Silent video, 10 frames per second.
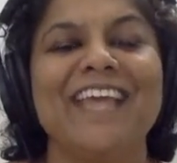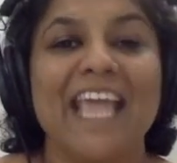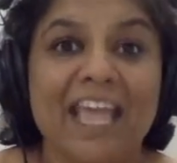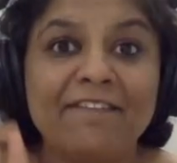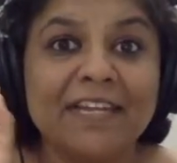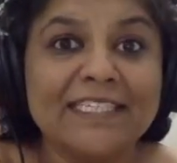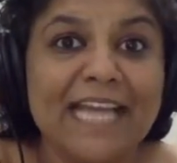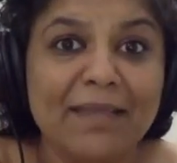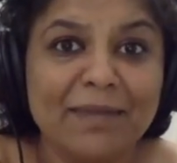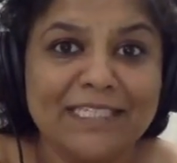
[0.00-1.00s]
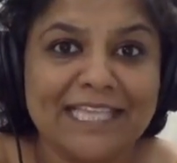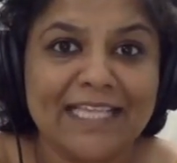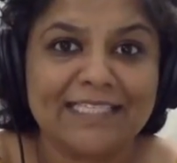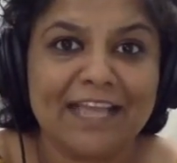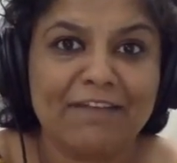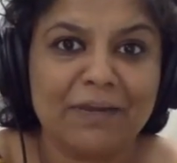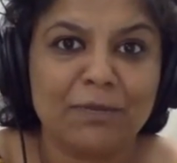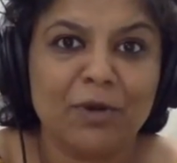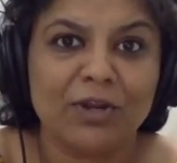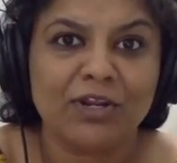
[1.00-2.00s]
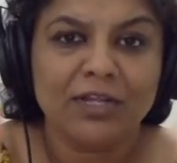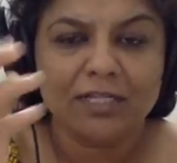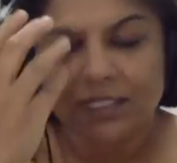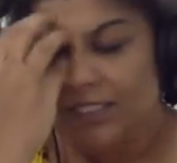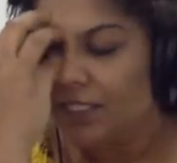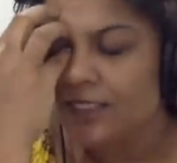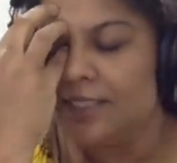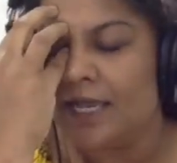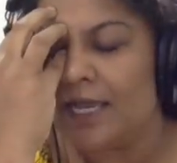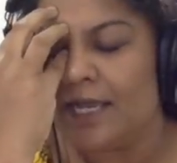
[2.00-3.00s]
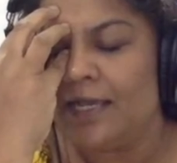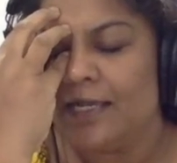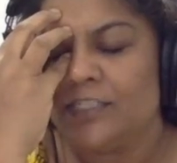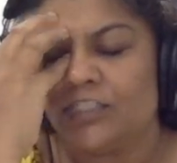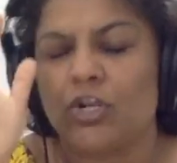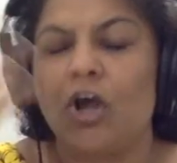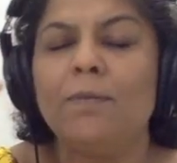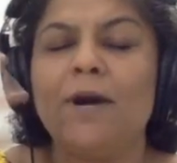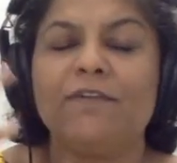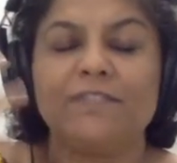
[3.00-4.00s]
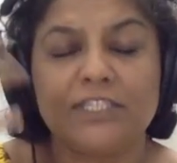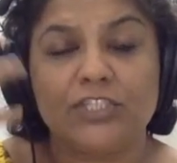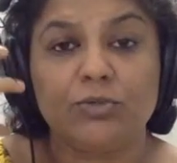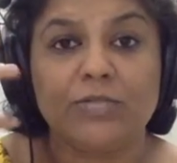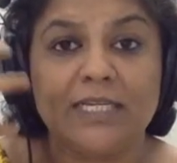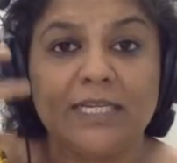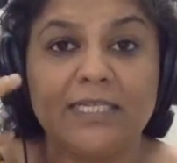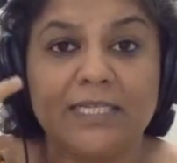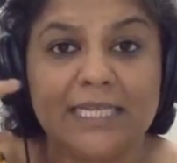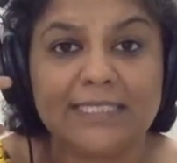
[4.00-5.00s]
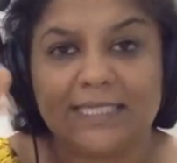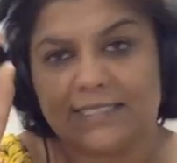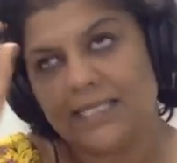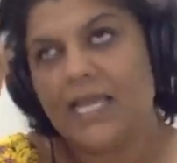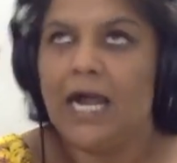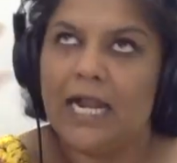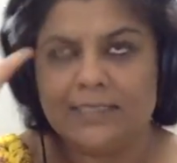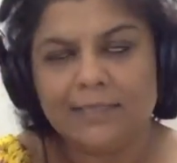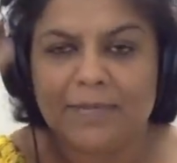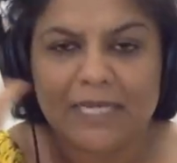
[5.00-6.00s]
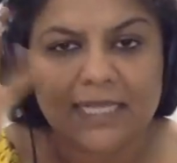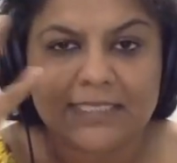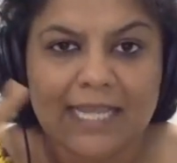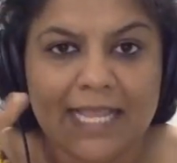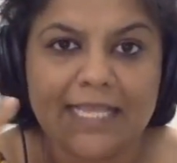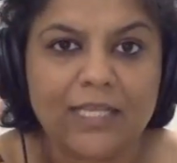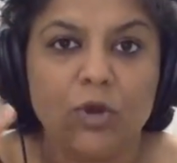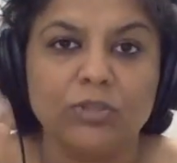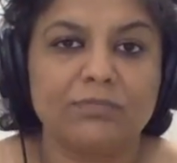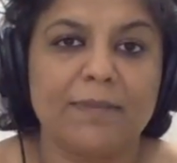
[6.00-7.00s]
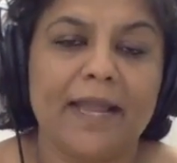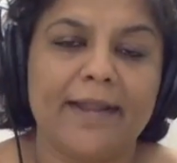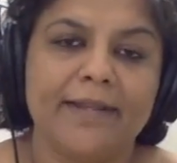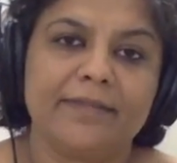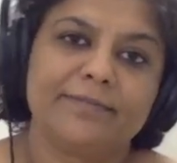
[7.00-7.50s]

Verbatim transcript: Every time he says never more, the trauma of the student increases. Ultimately, it's like he goes mad.